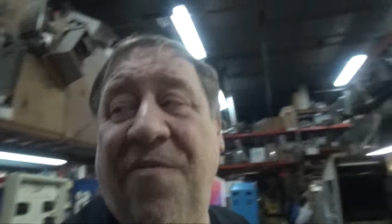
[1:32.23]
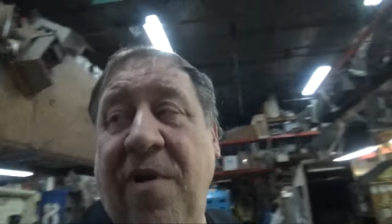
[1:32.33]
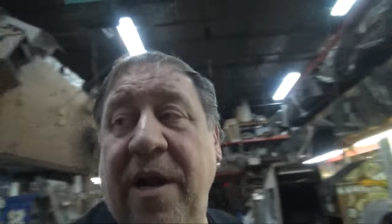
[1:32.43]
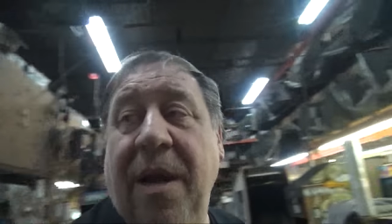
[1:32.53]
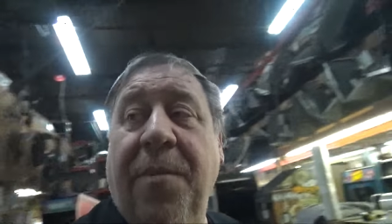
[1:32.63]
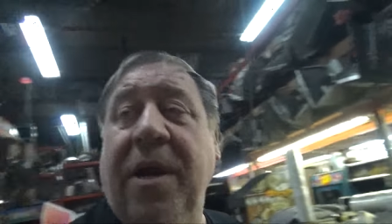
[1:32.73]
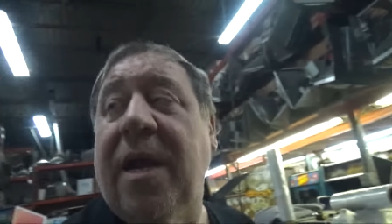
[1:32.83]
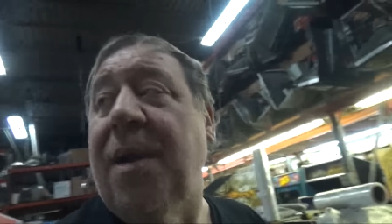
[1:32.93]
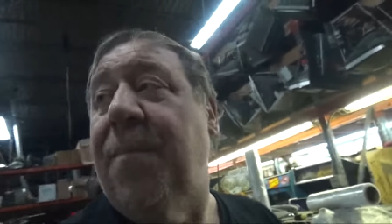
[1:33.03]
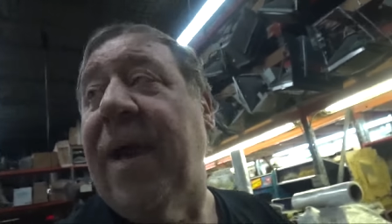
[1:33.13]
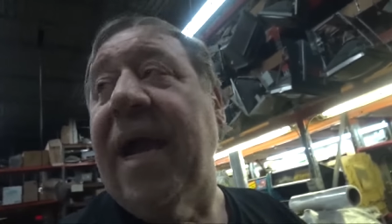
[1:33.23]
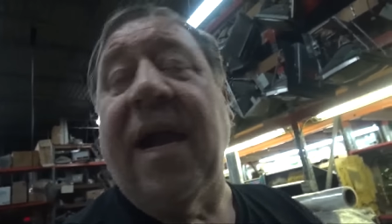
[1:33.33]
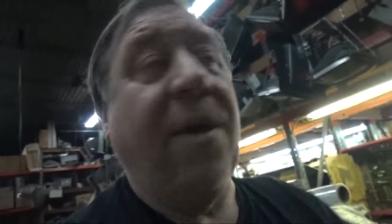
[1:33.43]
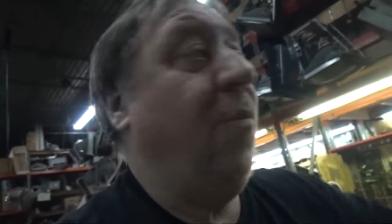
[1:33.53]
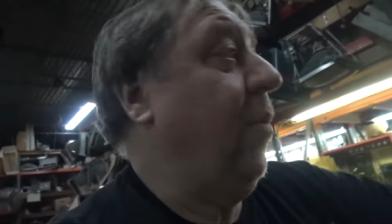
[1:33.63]
front. I'm going to come
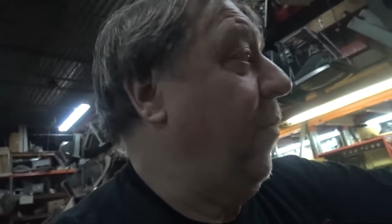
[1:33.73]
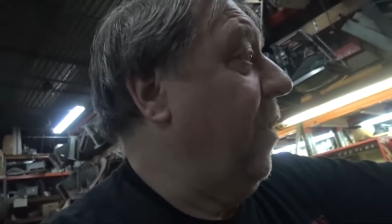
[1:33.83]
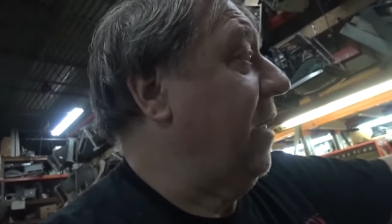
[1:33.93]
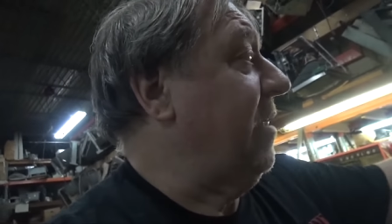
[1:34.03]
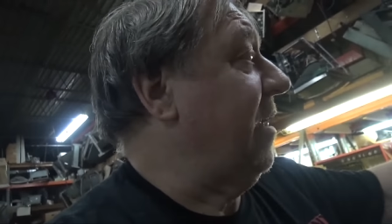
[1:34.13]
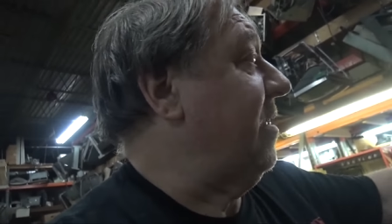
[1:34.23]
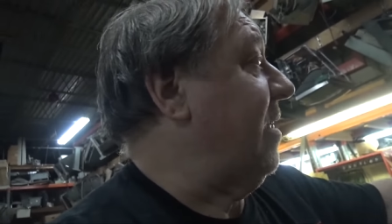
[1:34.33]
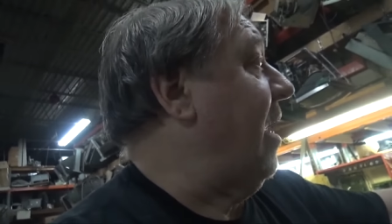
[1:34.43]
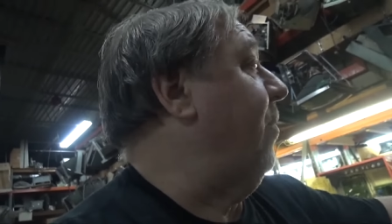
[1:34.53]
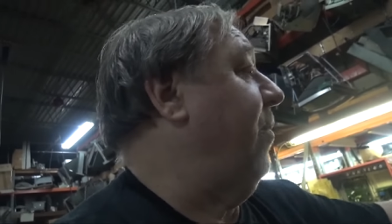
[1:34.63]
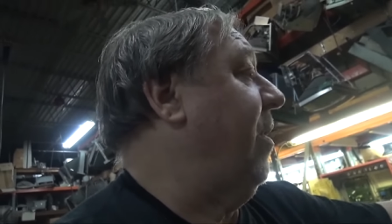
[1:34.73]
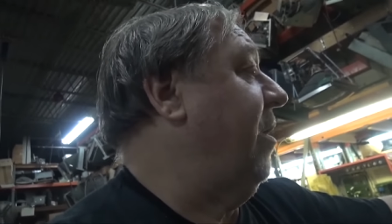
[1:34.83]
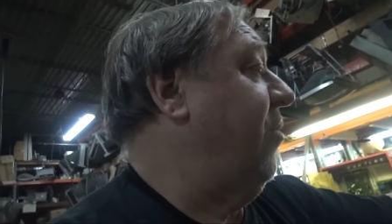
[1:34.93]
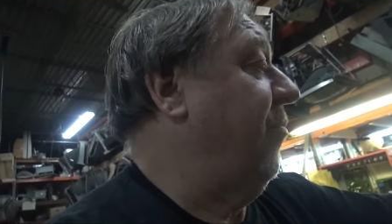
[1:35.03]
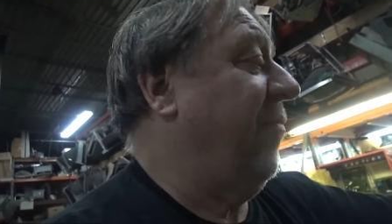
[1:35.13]
back. I, we want to test out. We want to do